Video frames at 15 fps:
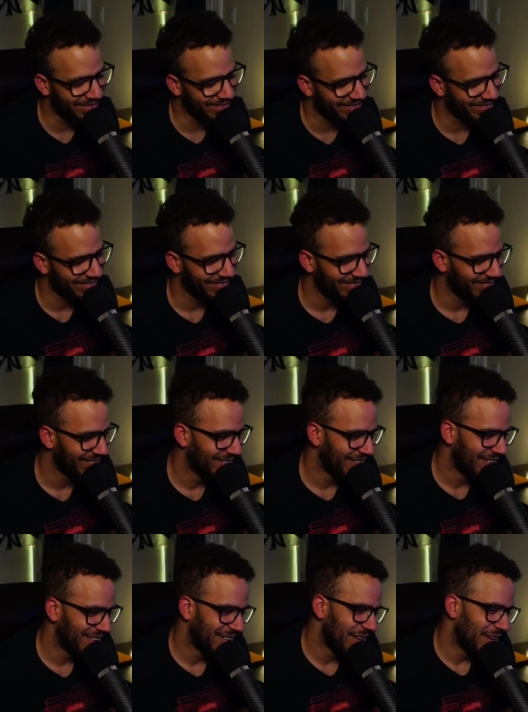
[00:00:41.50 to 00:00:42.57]

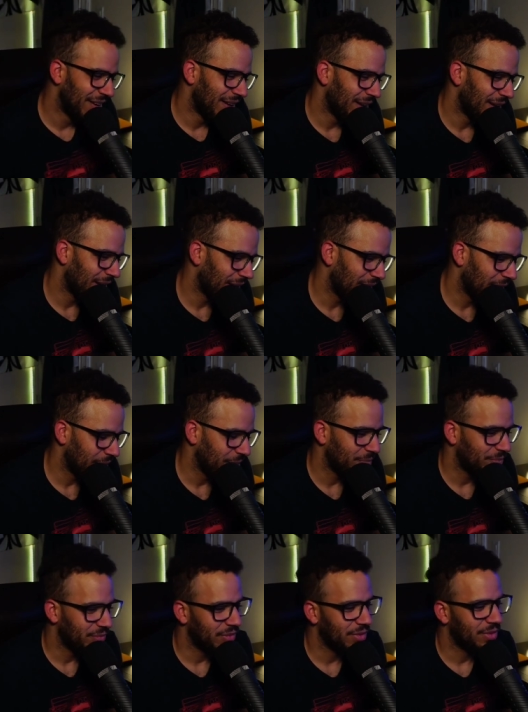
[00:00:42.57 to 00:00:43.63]
Uh,
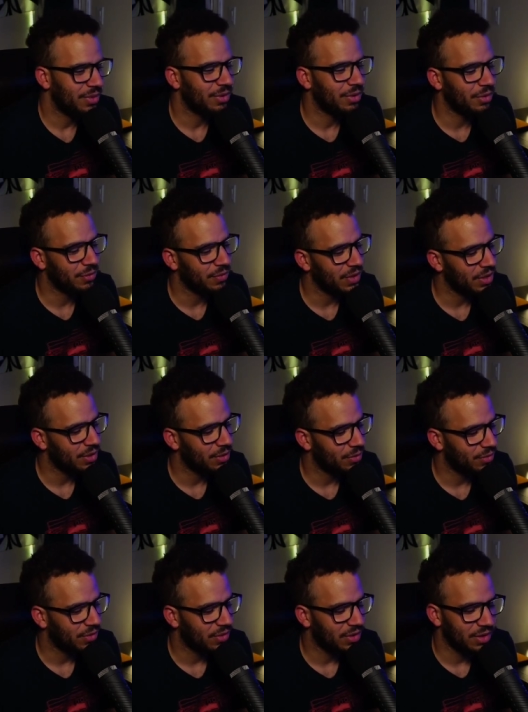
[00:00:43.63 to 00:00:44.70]
those videos
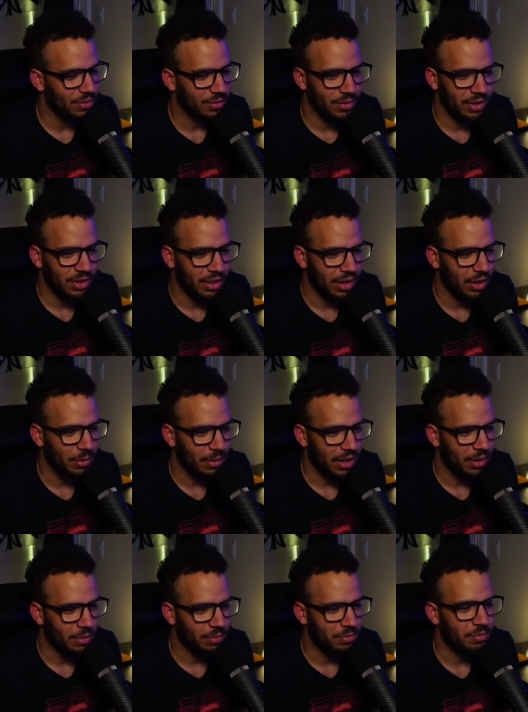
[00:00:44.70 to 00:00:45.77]
didn't really come
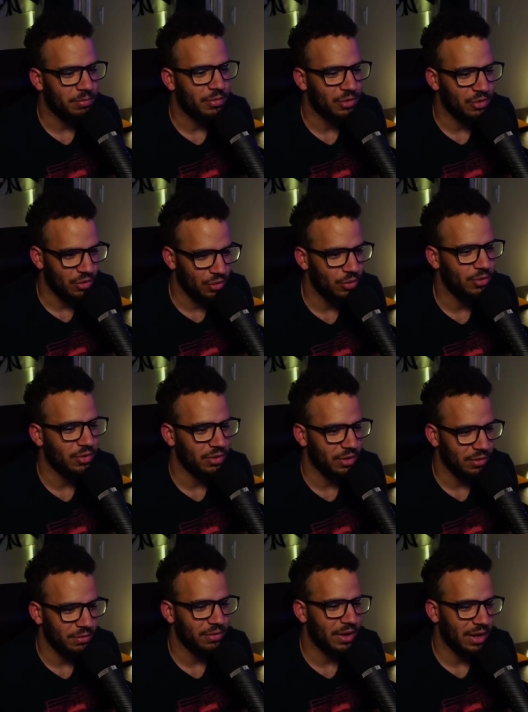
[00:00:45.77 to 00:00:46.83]
out due to the
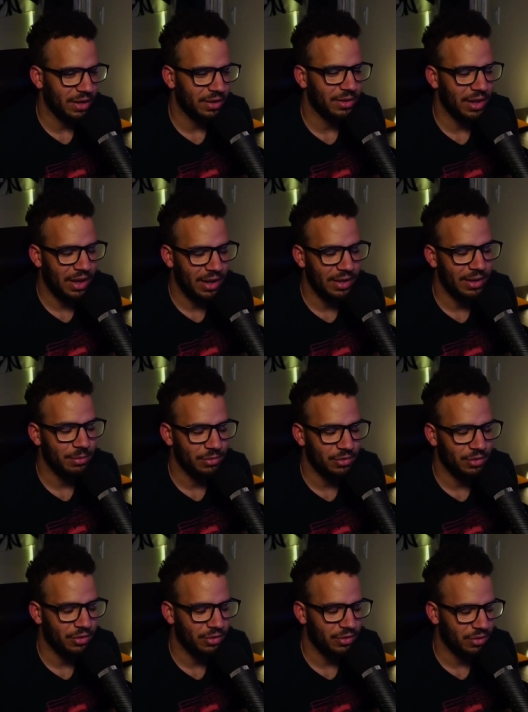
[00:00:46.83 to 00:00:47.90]
fact that I am
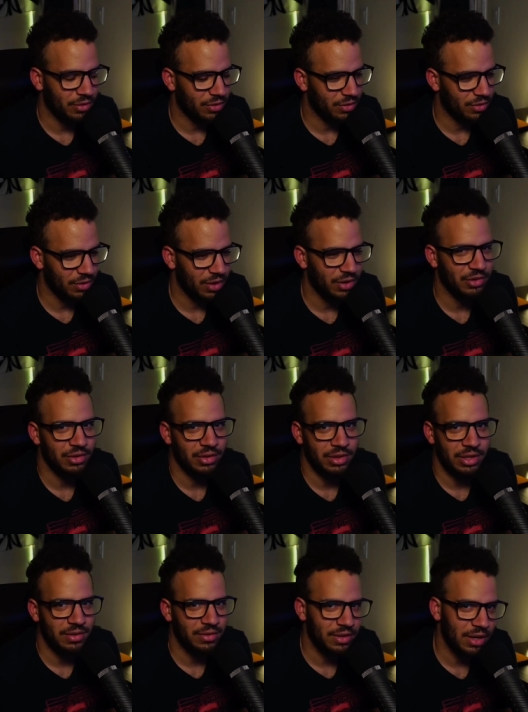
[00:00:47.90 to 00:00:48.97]
such a
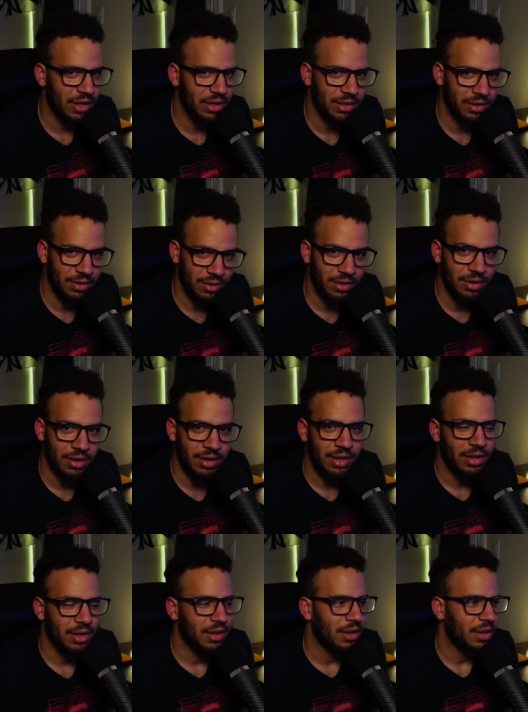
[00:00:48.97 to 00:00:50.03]
lazy editor.
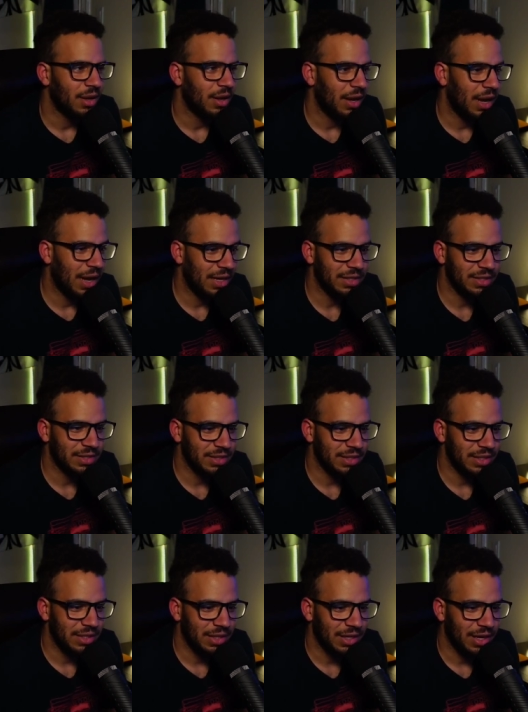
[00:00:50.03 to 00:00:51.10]

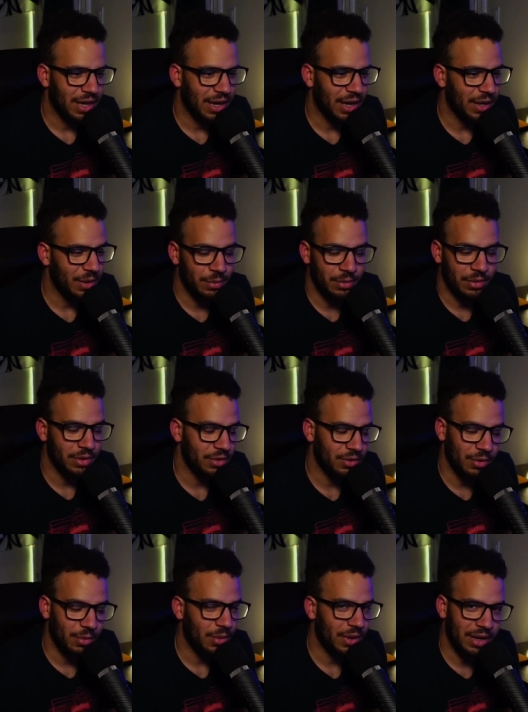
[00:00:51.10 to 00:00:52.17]
Honestly, I really
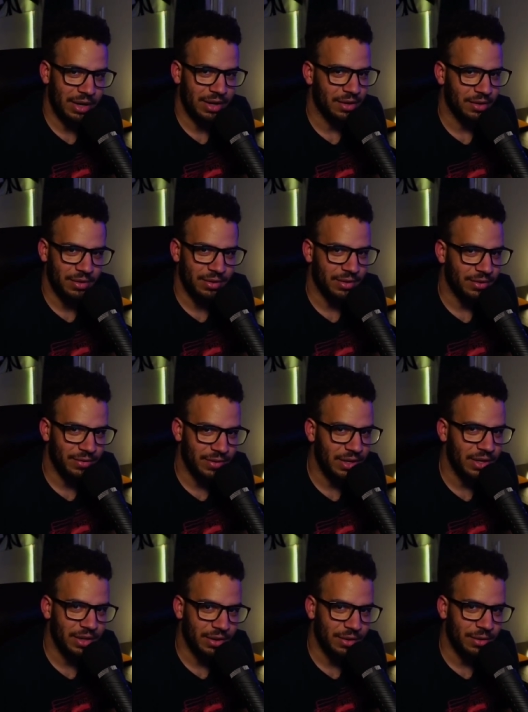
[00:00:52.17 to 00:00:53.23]
don't want to edit this
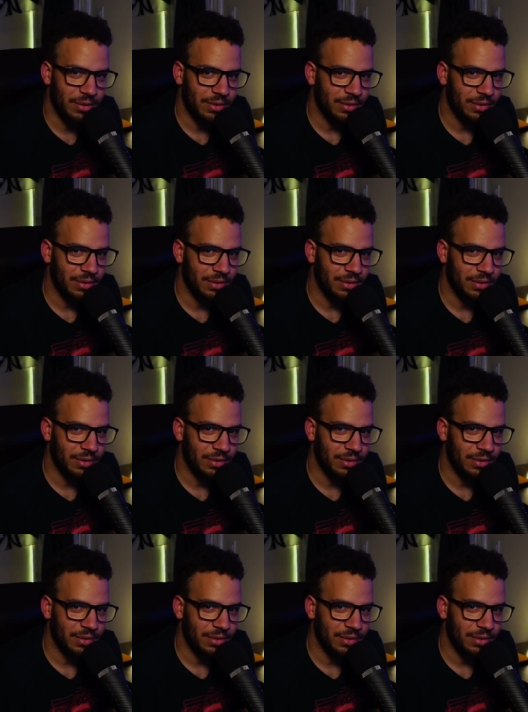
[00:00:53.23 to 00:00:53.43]
video.